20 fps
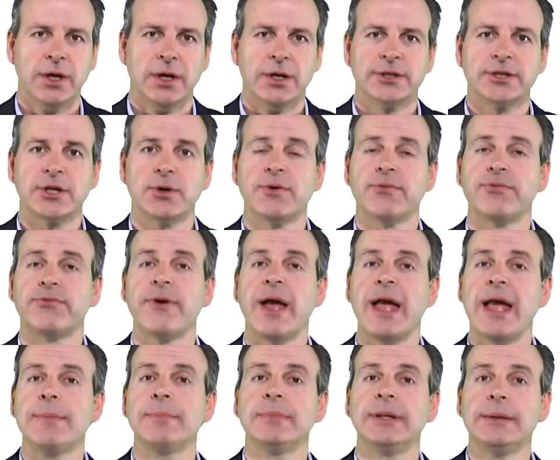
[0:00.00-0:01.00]
So a
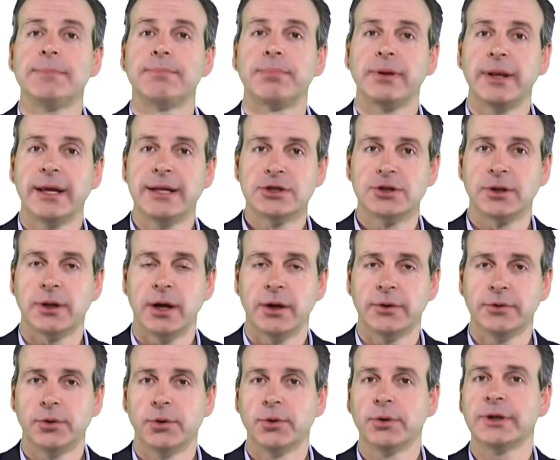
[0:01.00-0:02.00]
family pledge
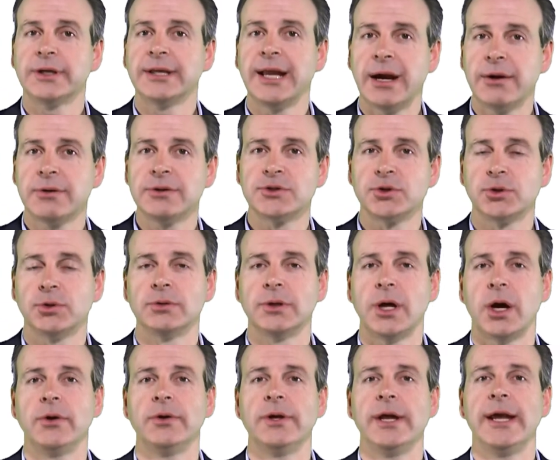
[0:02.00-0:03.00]
loan or a guarantor
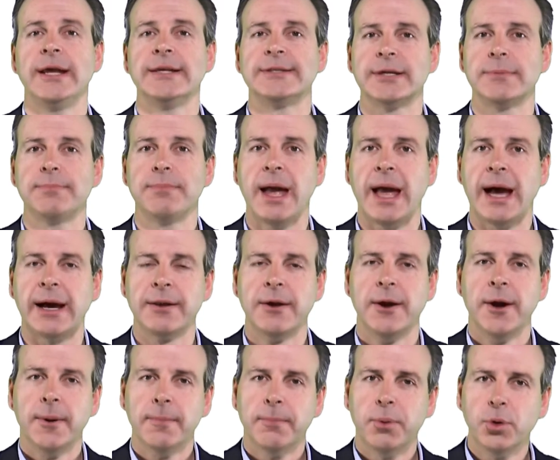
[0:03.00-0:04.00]
loan is about
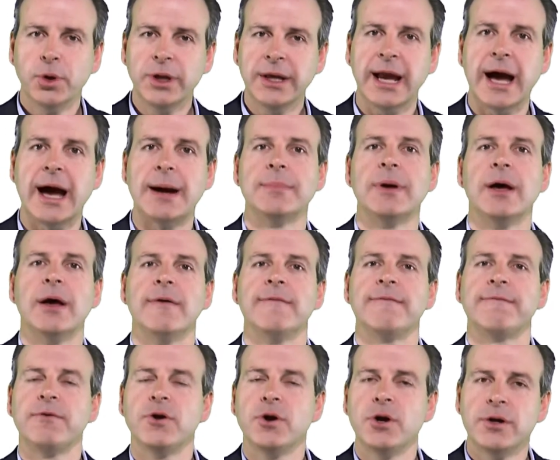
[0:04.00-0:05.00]
putting up
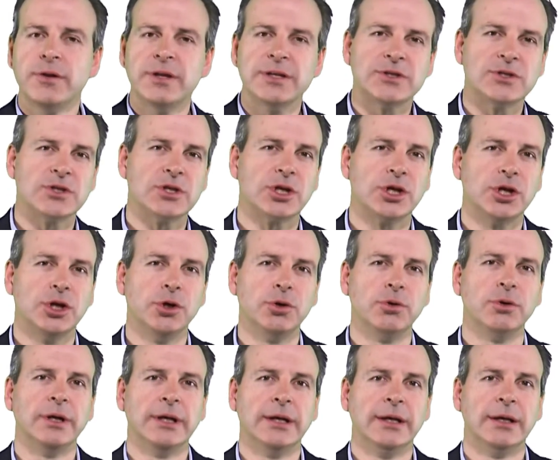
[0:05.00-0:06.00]
further
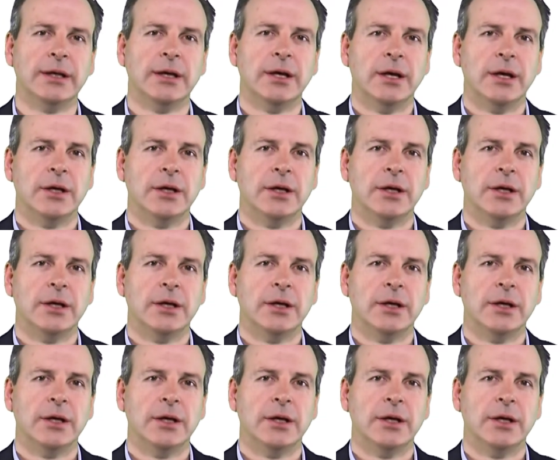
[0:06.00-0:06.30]
security